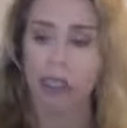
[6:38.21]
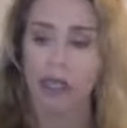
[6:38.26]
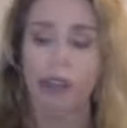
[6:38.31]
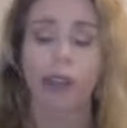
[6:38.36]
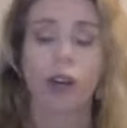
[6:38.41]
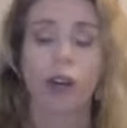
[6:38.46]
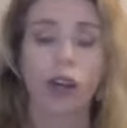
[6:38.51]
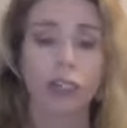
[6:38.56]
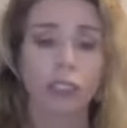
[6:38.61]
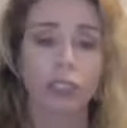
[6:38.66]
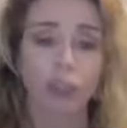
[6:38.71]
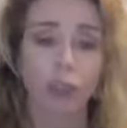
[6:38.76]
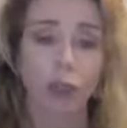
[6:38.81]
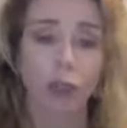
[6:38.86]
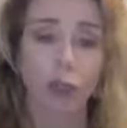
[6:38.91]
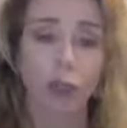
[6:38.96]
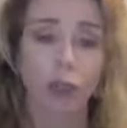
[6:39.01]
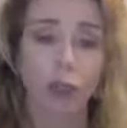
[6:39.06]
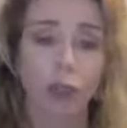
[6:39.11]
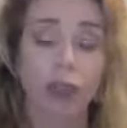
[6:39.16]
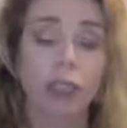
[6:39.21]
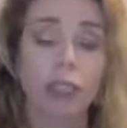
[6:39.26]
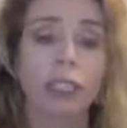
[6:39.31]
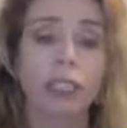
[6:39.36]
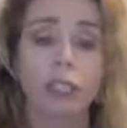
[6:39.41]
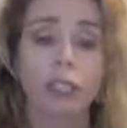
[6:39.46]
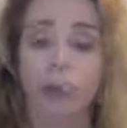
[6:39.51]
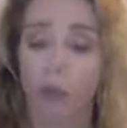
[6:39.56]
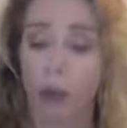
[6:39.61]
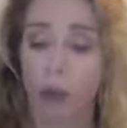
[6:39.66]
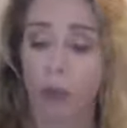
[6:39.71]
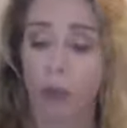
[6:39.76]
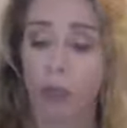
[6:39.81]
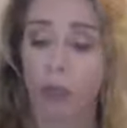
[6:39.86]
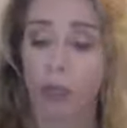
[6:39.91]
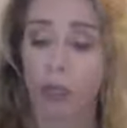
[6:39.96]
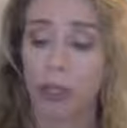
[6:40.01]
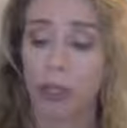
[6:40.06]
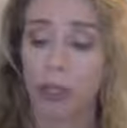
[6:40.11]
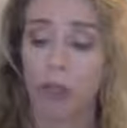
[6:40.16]
The cost of turnover is at
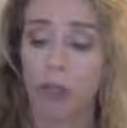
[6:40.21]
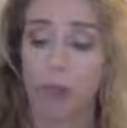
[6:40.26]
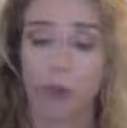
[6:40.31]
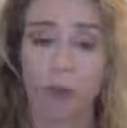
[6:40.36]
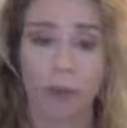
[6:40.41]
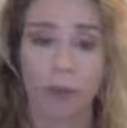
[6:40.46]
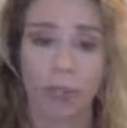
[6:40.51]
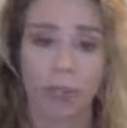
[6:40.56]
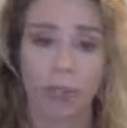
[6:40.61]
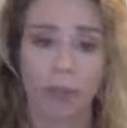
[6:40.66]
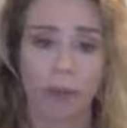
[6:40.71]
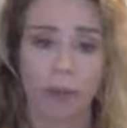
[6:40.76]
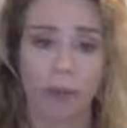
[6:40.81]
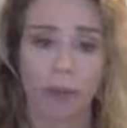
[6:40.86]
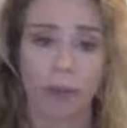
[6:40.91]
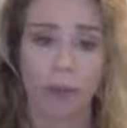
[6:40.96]
1.24%.